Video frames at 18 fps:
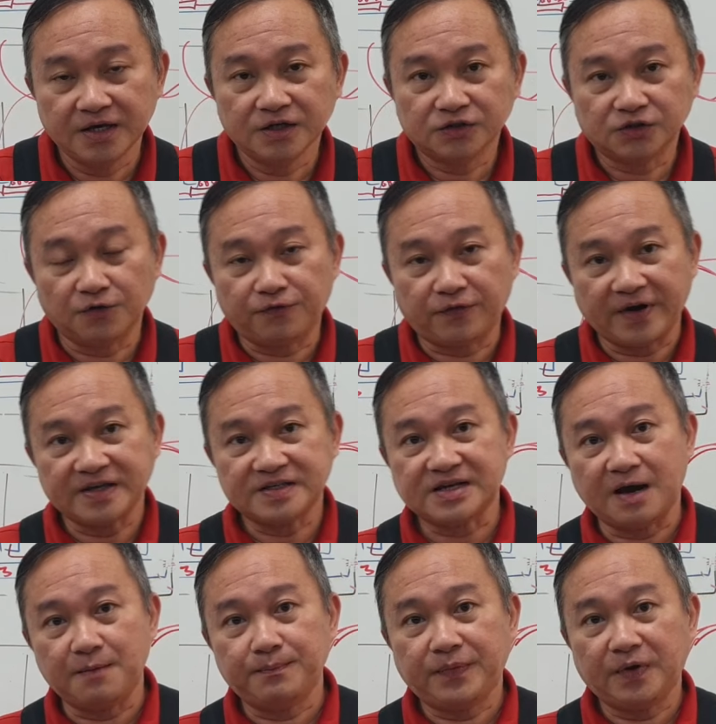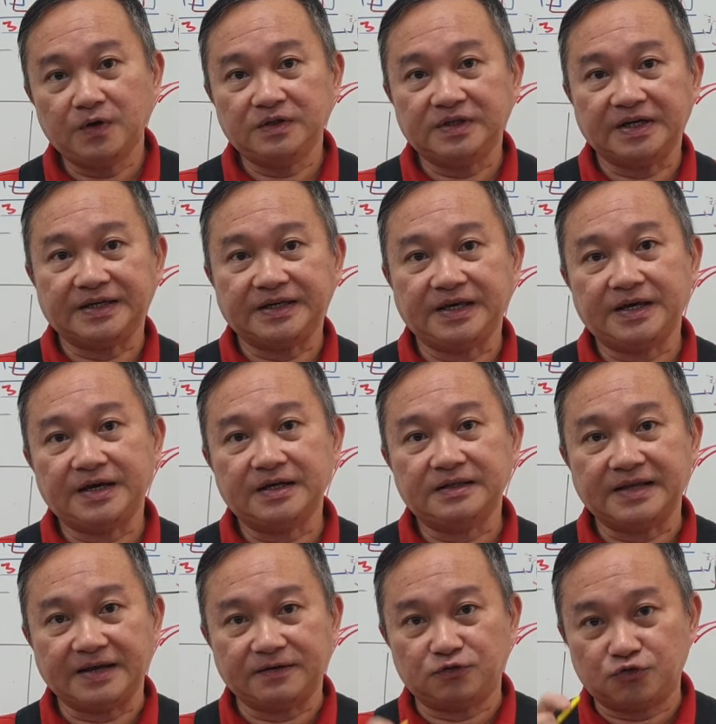So for example, the gear
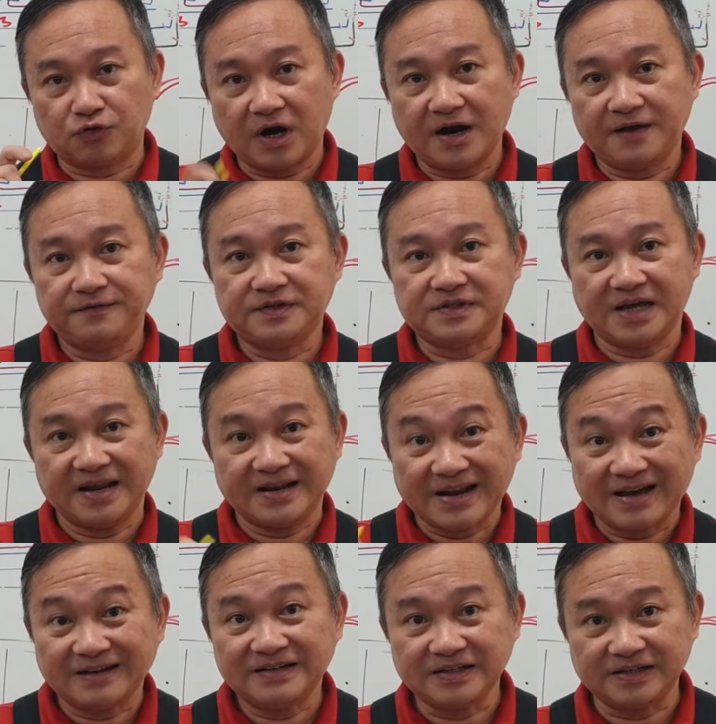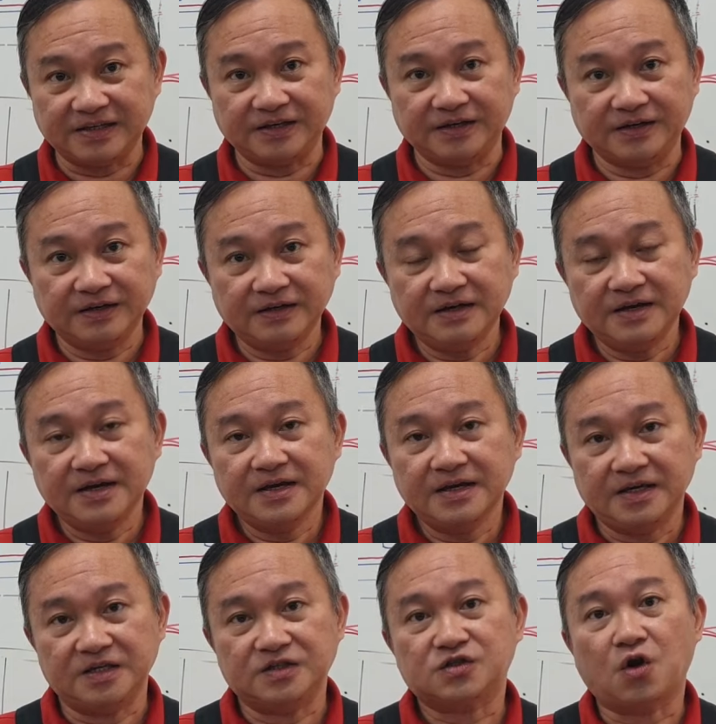that drives another gear
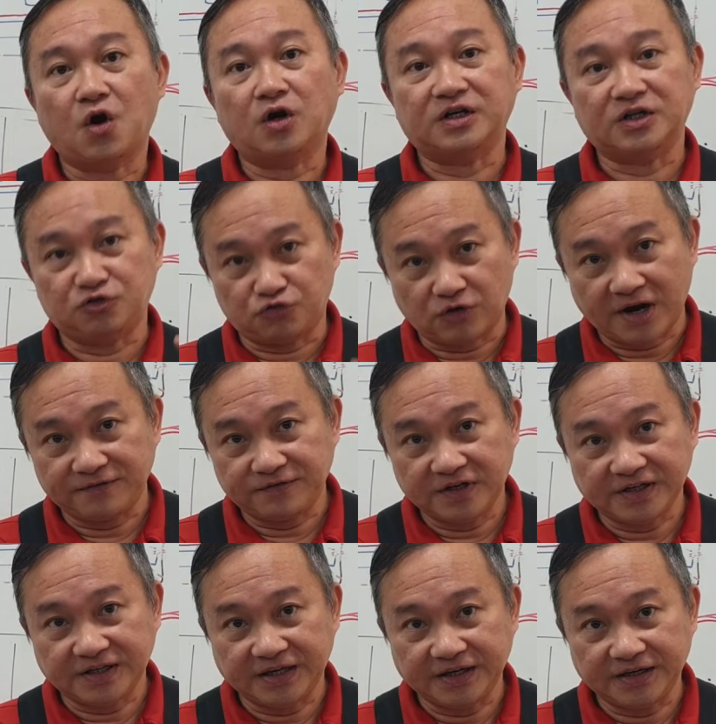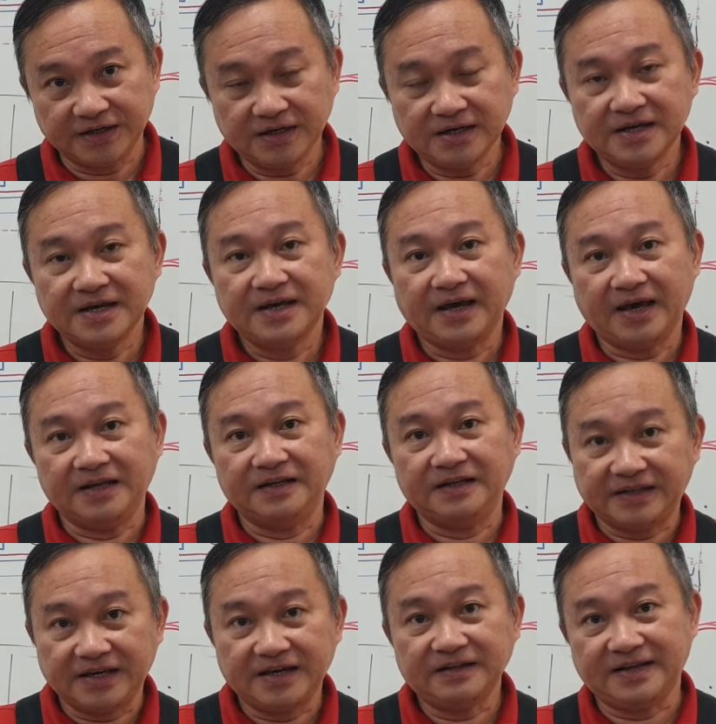is called the driver gear, and the
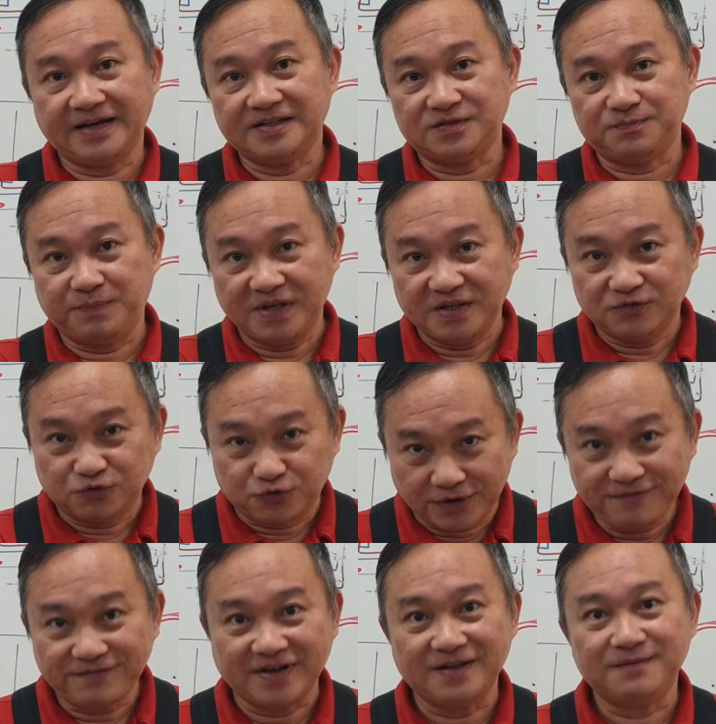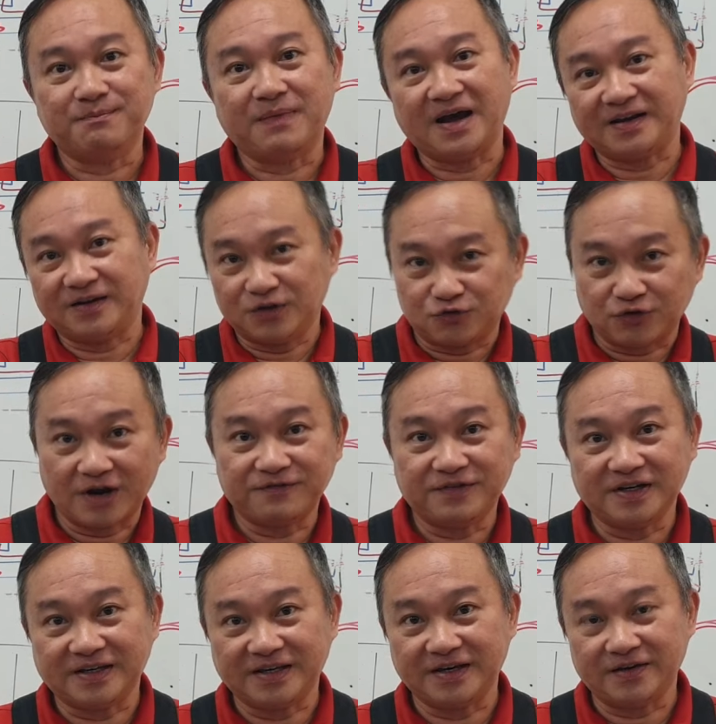gear that's been driven by the
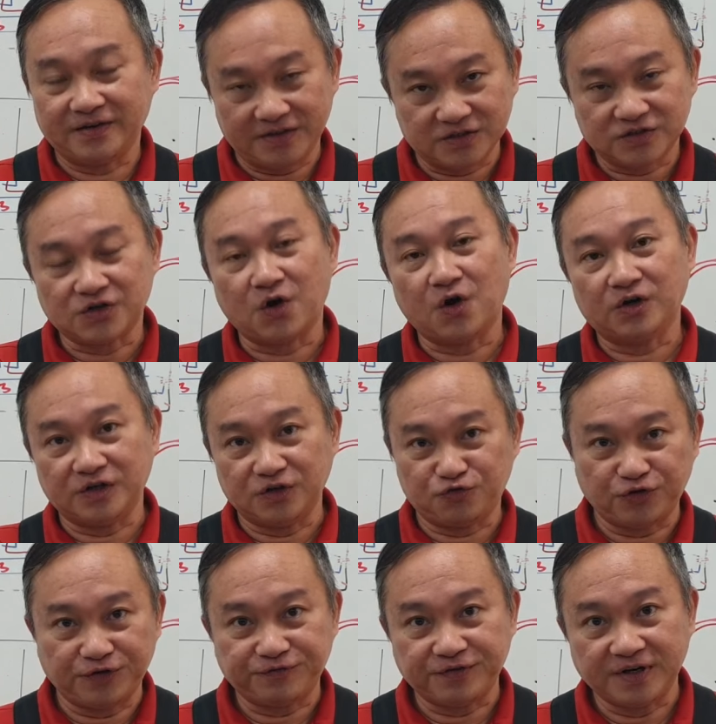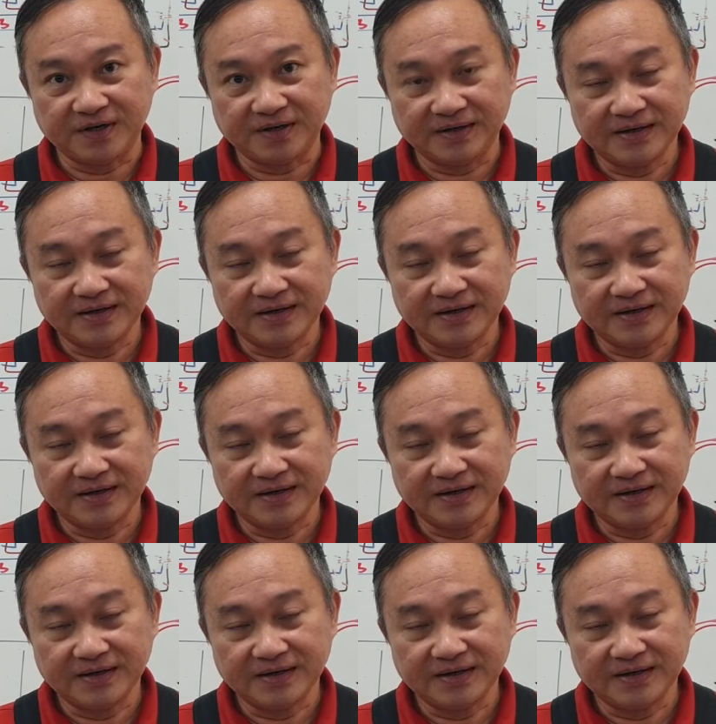driver gear is called the driven.